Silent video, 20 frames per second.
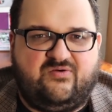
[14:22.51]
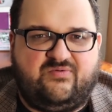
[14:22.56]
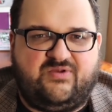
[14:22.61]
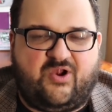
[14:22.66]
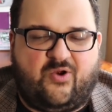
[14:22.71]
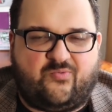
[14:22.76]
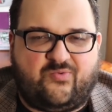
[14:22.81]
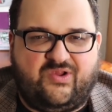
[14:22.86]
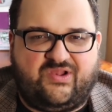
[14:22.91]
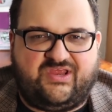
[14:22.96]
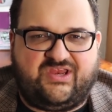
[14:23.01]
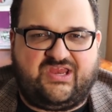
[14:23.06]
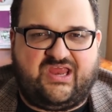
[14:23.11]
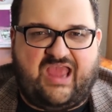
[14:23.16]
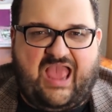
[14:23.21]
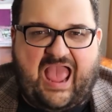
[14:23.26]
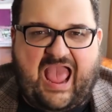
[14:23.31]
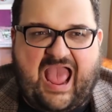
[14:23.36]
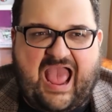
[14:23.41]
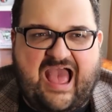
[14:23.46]
We don't
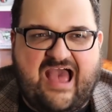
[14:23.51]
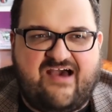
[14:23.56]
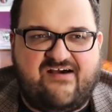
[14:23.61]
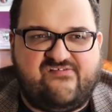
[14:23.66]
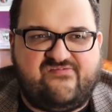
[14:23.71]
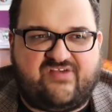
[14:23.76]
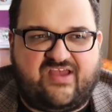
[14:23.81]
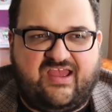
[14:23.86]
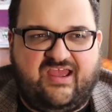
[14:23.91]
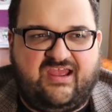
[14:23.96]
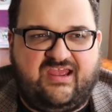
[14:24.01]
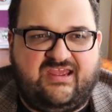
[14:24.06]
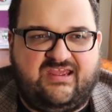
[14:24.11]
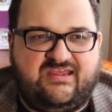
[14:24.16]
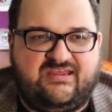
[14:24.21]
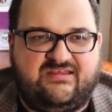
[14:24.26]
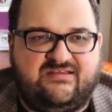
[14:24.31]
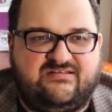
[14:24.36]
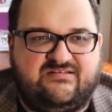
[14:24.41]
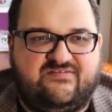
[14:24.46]
really have
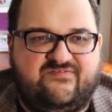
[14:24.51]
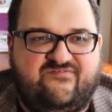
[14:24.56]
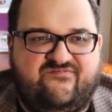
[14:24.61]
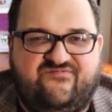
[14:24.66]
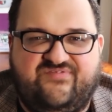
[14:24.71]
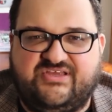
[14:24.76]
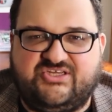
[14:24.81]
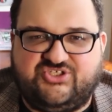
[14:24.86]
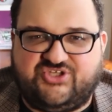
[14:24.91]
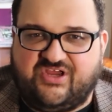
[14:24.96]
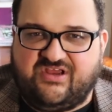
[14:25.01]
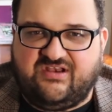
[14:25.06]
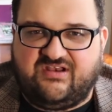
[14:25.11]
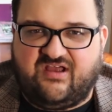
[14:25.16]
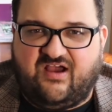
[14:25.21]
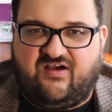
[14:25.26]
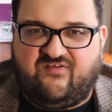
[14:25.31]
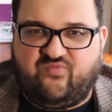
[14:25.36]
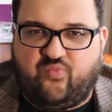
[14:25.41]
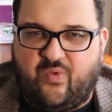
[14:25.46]
a
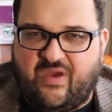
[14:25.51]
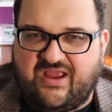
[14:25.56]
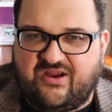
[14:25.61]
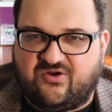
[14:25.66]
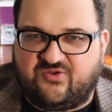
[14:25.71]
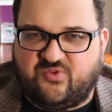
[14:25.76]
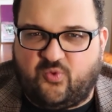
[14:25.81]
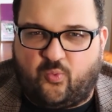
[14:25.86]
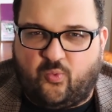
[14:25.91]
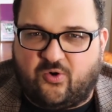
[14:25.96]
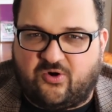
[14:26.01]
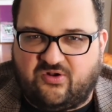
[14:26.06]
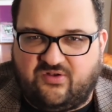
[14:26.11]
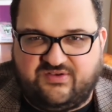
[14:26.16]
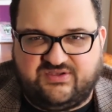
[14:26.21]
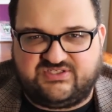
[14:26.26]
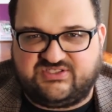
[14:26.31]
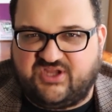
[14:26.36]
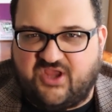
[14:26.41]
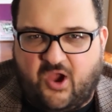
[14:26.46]
vision of where the
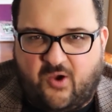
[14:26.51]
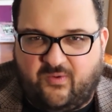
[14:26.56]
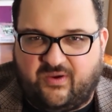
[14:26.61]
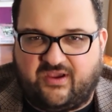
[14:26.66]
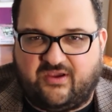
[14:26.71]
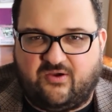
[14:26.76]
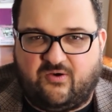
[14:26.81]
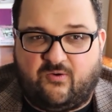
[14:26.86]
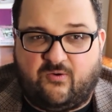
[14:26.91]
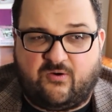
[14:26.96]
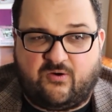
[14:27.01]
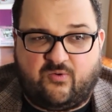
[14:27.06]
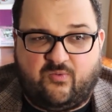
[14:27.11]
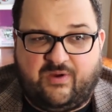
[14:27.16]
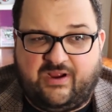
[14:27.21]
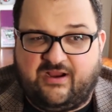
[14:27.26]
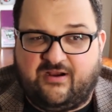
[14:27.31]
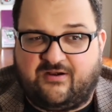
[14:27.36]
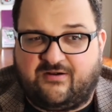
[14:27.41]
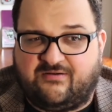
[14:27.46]
world is going or
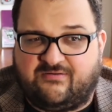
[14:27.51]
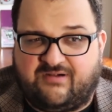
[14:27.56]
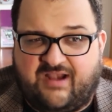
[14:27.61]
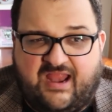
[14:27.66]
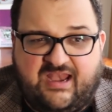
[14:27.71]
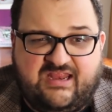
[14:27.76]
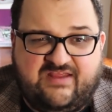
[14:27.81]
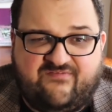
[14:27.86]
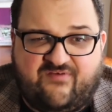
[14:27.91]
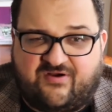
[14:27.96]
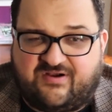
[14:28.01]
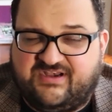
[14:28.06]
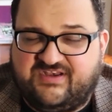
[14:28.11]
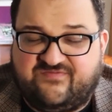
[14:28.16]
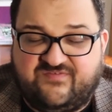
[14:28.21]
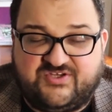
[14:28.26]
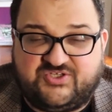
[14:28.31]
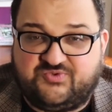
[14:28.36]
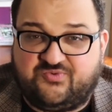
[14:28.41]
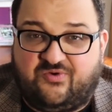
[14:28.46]
where any of our
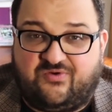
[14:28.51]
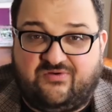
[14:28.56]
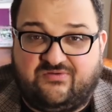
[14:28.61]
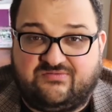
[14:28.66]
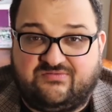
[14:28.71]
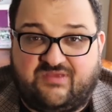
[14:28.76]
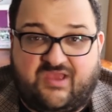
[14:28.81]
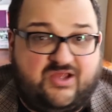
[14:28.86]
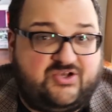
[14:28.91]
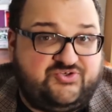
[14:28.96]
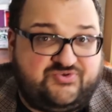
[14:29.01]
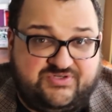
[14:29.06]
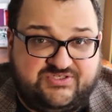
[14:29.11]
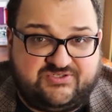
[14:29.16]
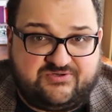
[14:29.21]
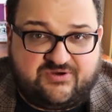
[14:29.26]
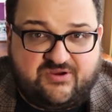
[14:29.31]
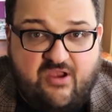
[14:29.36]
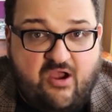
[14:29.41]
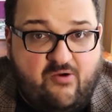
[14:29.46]
individual
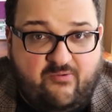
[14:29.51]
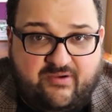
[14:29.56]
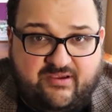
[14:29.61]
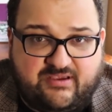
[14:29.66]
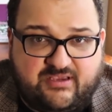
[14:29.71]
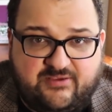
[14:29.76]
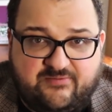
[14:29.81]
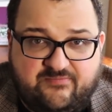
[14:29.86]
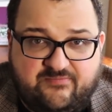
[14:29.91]
countries are going.